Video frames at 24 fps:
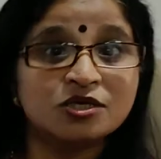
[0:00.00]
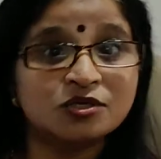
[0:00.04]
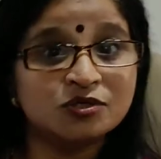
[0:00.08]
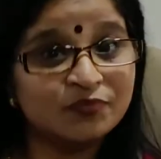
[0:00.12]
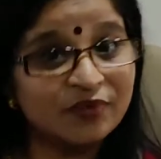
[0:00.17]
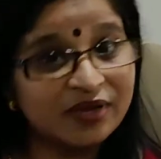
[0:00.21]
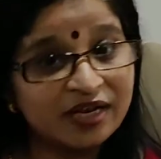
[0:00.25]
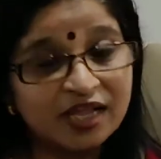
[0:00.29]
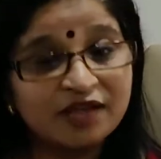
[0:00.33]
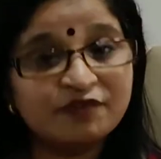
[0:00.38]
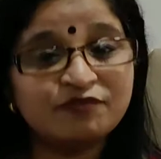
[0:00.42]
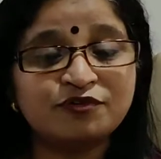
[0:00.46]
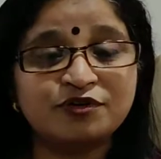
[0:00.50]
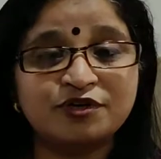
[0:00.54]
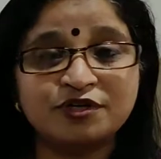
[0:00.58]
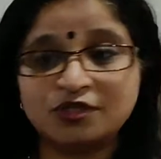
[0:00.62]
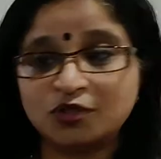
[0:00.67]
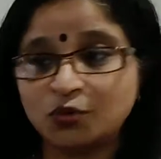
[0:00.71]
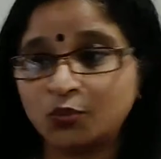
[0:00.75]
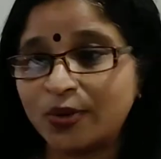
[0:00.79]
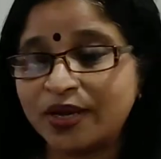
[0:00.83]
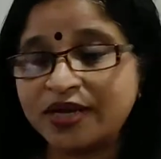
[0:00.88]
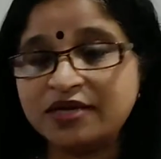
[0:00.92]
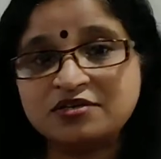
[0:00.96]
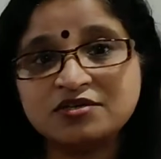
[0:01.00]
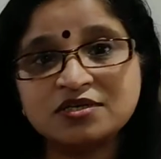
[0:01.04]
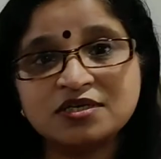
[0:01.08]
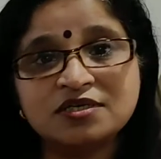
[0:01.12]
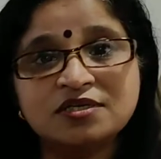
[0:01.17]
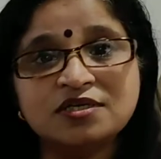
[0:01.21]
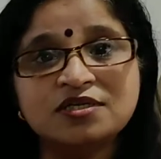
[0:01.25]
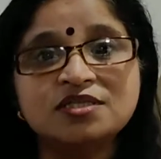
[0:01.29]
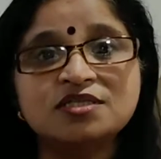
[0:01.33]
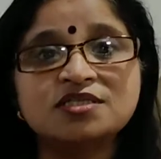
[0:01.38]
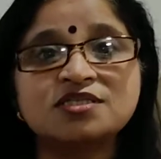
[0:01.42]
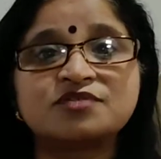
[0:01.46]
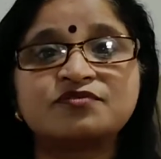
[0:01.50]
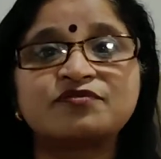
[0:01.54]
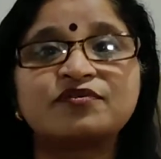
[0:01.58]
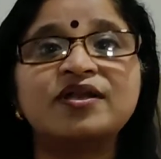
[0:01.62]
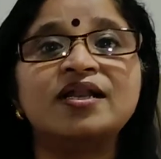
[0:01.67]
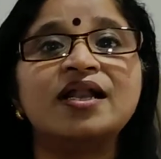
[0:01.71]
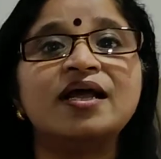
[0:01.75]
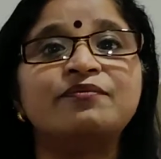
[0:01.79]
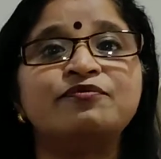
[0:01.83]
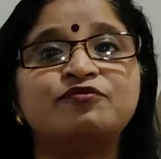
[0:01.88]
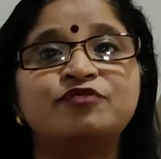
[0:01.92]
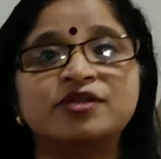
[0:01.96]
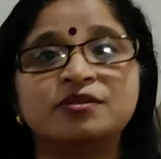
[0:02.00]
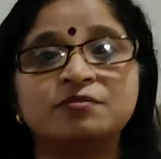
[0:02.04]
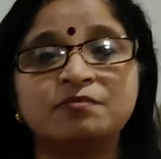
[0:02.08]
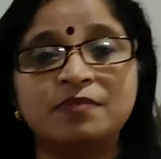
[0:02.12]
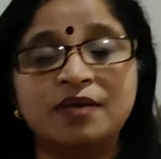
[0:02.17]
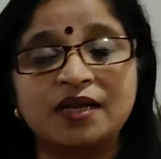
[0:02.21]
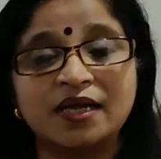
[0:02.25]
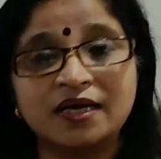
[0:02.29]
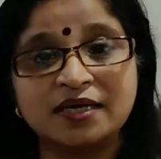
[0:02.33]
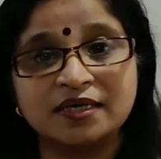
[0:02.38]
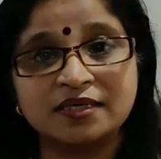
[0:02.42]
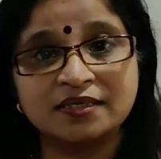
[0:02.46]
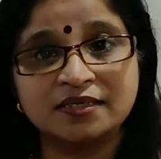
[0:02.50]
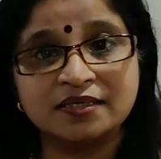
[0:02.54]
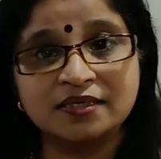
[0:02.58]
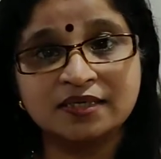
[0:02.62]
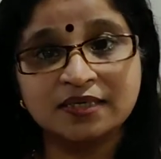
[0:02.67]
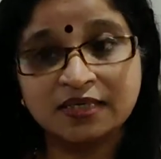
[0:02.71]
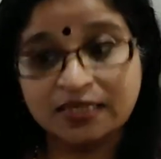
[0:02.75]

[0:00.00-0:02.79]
Whenever the ventricles fill up with blood,